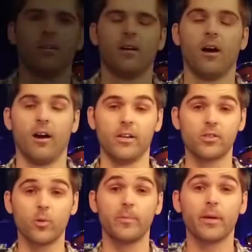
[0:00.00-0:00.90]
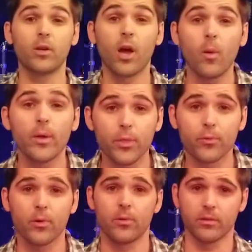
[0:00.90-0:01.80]
All right, so we've been going
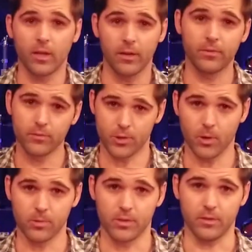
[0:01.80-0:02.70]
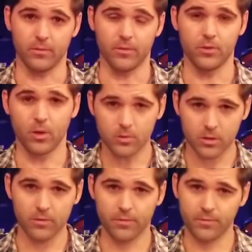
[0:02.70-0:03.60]
through the life of Joseph. And
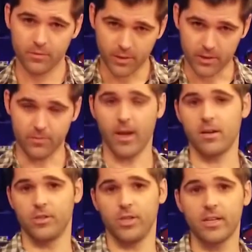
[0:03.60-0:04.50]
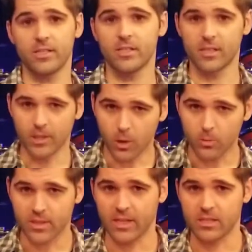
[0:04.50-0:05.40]
Joseph, that's found in Genesis in the Old
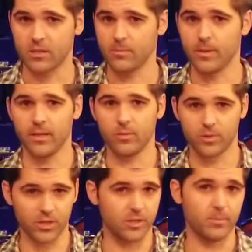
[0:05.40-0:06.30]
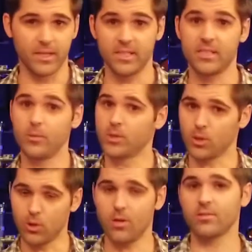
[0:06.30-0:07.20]
Testament, just means he was a
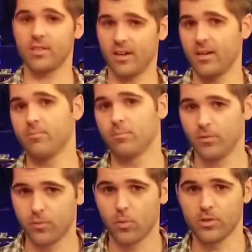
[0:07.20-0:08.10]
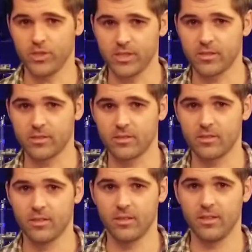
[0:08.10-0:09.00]
long time before Jesus
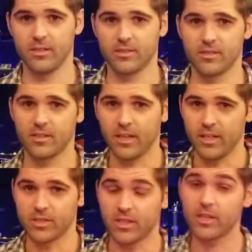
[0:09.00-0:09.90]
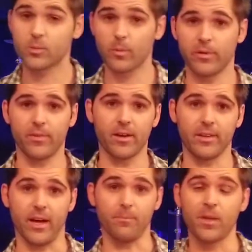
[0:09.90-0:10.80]
hits the stage. And here's what we found out.